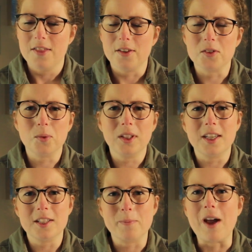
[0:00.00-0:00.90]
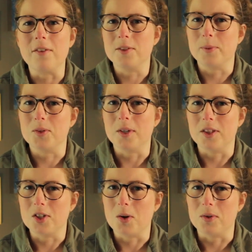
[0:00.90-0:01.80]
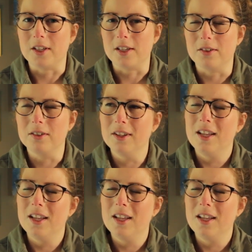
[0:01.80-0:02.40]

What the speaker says: There's a really nice balance between the toe and the heel.